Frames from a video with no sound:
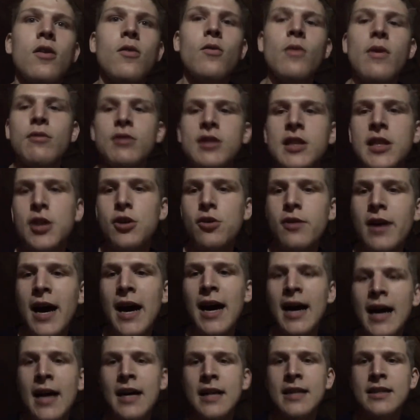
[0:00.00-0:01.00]
we will see you
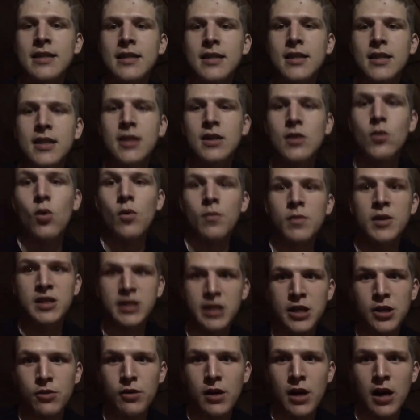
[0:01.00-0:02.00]
guys when we
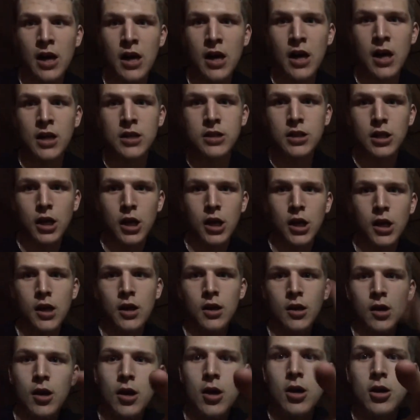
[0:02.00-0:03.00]
see you guys.
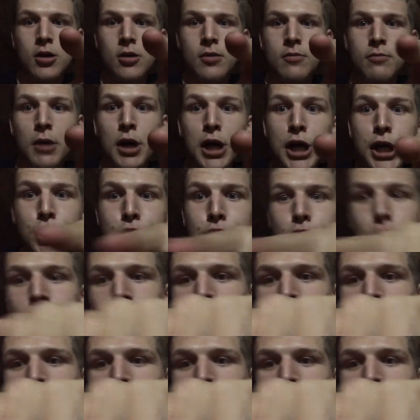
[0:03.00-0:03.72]
Peace.